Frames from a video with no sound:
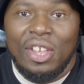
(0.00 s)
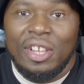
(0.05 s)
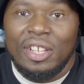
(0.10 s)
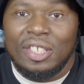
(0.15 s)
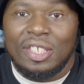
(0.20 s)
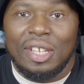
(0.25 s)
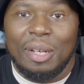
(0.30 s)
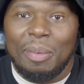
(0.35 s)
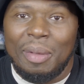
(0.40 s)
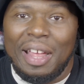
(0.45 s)

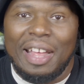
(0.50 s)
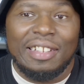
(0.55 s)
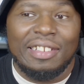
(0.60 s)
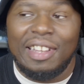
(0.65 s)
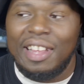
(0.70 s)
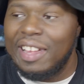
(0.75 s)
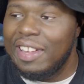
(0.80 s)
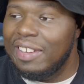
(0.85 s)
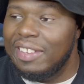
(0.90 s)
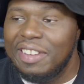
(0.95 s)
Something
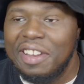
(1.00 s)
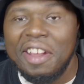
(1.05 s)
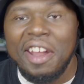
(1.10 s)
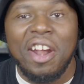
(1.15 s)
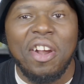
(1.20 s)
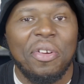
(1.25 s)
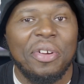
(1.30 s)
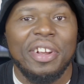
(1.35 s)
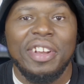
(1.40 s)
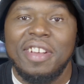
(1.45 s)
like the
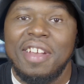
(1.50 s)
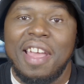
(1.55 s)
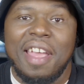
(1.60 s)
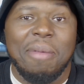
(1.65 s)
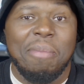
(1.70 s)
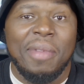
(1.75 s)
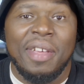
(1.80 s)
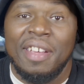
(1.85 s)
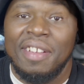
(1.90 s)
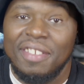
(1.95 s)
Era of the Night,
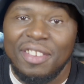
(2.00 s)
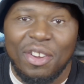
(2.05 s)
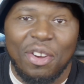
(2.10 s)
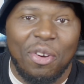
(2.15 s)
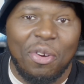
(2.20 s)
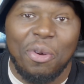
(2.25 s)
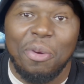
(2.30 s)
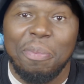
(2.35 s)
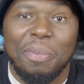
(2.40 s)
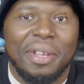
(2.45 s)
man. The
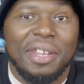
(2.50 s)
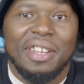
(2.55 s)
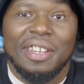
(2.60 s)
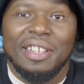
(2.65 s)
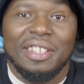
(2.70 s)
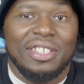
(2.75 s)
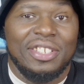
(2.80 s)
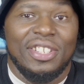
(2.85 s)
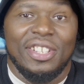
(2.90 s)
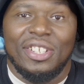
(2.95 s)
whole beat
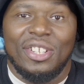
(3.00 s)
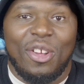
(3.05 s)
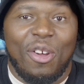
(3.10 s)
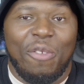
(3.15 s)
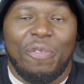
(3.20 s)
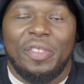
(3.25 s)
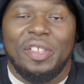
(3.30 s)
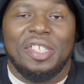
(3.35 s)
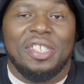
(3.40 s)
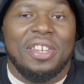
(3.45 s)
is just
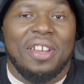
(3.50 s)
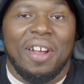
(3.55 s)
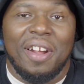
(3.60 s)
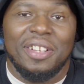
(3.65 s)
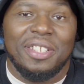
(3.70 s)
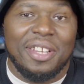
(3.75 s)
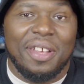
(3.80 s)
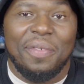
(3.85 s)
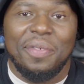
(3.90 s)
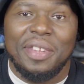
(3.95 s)
off the
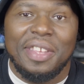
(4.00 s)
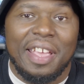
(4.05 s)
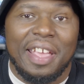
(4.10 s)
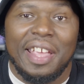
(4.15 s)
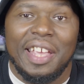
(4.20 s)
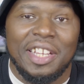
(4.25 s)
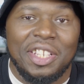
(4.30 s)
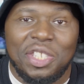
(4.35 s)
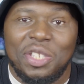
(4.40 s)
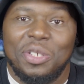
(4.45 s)

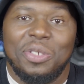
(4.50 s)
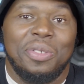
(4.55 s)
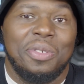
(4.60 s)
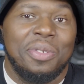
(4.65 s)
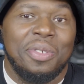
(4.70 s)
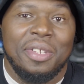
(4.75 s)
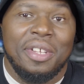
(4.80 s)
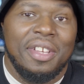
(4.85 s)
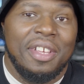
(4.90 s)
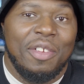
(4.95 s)
CR78
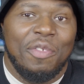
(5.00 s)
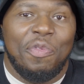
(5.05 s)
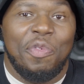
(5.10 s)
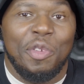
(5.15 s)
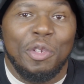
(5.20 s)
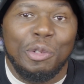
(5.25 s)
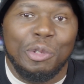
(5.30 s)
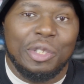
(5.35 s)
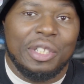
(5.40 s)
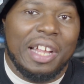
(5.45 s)
until
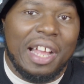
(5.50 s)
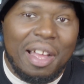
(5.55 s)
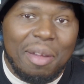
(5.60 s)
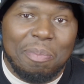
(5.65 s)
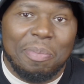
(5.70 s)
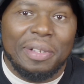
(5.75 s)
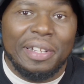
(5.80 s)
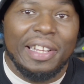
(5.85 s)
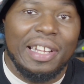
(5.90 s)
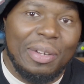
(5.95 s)
Phil
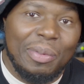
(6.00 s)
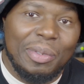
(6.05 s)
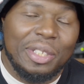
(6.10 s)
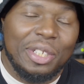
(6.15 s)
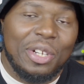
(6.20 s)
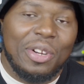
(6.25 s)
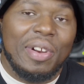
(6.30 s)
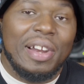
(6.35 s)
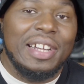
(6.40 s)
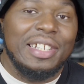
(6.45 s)
started playing with the
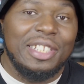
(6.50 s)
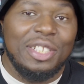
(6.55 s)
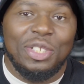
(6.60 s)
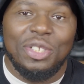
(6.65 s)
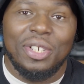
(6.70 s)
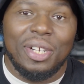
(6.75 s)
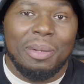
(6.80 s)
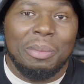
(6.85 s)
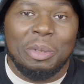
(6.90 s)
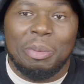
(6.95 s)
crazy
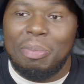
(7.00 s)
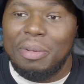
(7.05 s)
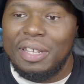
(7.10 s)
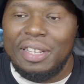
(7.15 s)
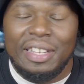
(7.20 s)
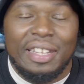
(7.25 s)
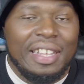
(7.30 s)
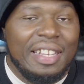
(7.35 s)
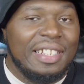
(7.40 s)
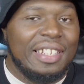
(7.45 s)
drums.
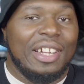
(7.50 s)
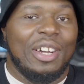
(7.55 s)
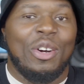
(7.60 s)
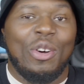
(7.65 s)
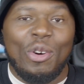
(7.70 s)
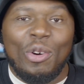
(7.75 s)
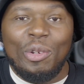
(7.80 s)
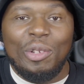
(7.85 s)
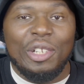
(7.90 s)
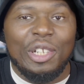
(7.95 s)
But that
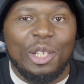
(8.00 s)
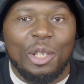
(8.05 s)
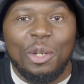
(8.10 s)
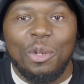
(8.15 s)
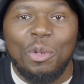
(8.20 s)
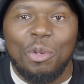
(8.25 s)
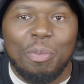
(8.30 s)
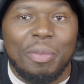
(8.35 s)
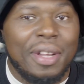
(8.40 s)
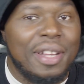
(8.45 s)
whole little
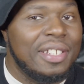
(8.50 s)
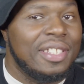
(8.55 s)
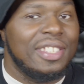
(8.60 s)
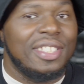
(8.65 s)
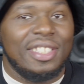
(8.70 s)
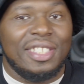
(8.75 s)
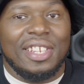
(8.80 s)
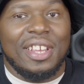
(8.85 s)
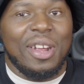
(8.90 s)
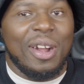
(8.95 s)
loop, that's
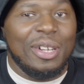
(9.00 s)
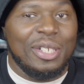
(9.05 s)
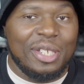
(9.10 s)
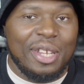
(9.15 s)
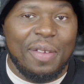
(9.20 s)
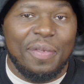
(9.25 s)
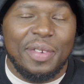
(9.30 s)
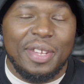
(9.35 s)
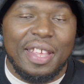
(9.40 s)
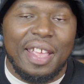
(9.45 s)
the
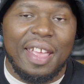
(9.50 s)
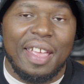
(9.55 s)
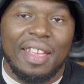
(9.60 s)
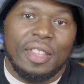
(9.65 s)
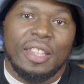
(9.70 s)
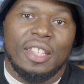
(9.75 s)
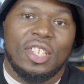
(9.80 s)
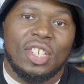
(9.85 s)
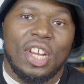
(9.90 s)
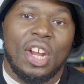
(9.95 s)
CR78.
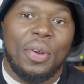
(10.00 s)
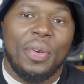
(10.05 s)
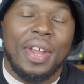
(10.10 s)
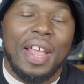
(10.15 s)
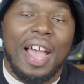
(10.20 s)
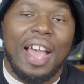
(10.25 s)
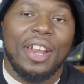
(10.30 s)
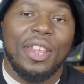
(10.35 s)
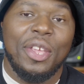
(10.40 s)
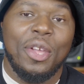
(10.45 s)
Cherry
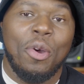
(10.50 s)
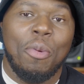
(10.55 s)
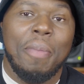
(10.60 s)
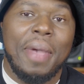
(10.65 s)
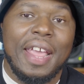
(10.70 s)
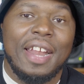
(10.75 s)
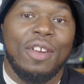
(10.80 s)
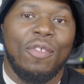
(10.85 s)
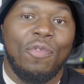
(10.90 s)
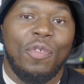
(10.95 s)
Audio
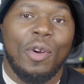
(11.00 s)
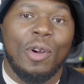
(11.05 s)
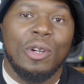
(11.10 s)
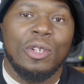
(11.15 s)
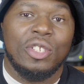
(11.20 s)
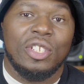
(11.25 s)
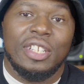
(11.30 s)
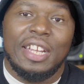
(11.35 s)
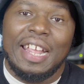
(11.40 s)
made a version.